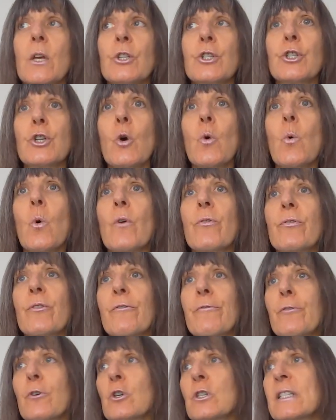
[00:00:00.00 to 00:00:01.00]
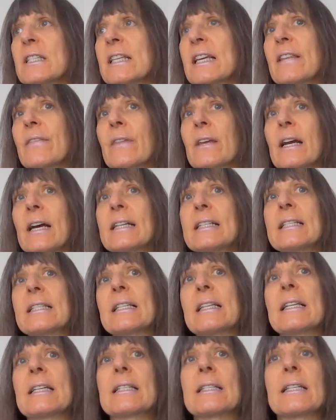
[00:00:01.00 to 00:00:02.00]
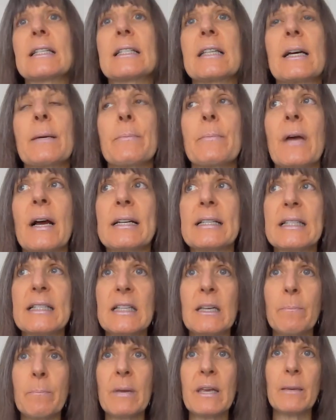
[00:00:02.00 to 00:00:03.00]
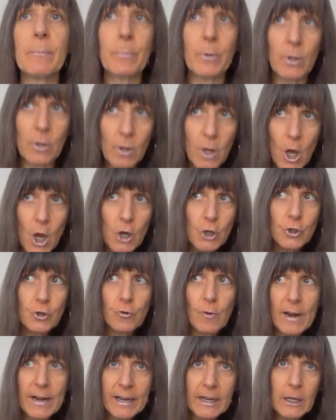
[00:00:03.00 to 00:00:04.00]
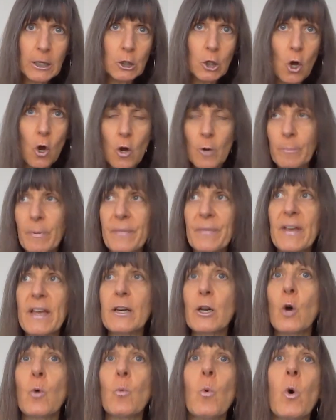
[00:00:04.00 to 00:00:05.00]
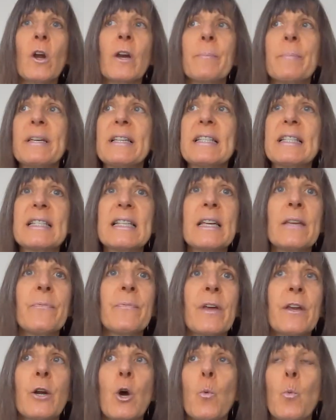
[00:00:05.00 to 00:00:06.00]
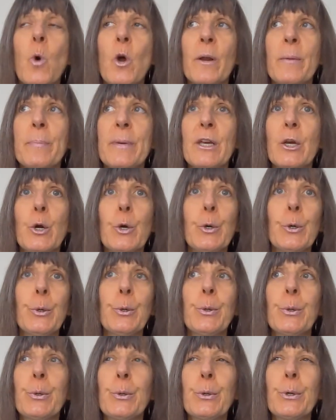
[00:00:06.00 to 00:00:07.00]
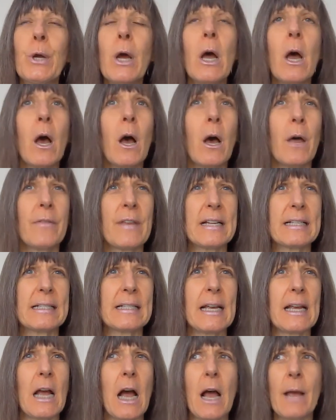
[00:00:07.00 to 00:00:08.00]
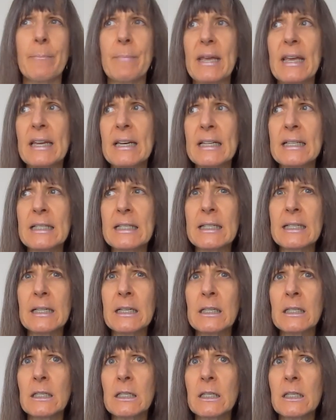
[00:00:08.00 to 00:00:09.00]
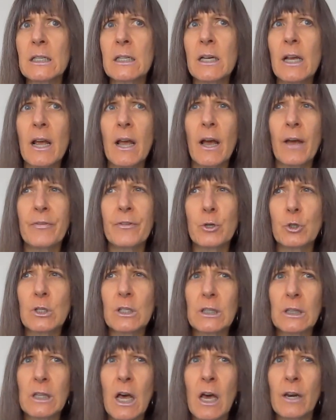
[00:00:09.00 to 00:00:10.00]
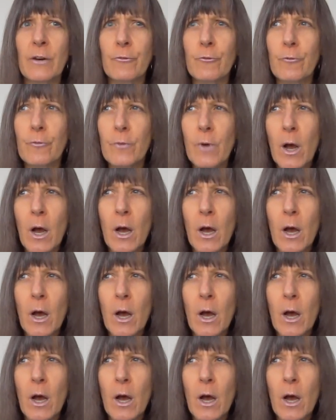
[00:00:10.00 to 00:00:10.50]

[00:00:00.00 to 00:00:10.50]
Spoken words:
So the first thing that I see is I see people treading along, but they don't want to be seen. They don't want to be heard. They say, I'm innocent. There's a lot of